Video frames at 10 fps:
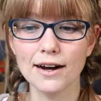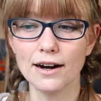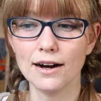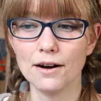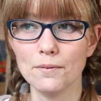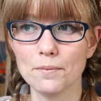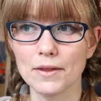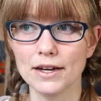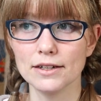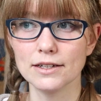And
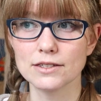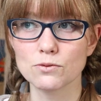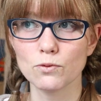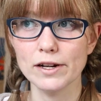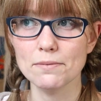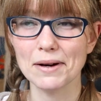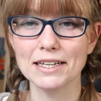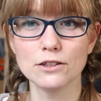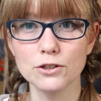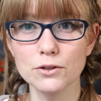it's written
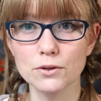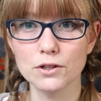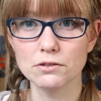by Luke,